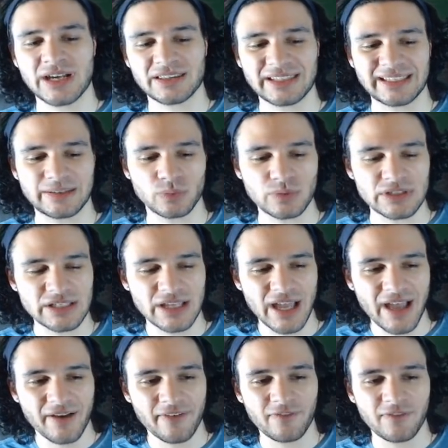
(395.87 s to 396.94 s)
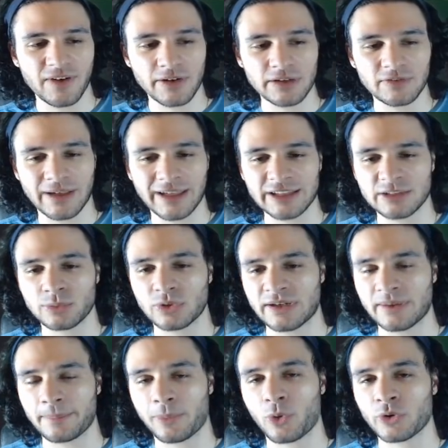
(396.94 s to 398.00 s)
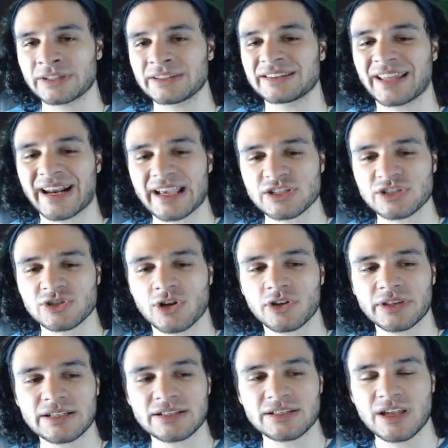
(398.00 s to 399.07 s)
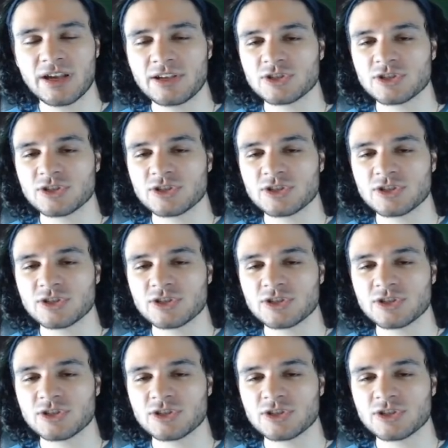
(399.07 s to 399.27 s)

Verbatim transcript: I think it was very valuable and important that I saw this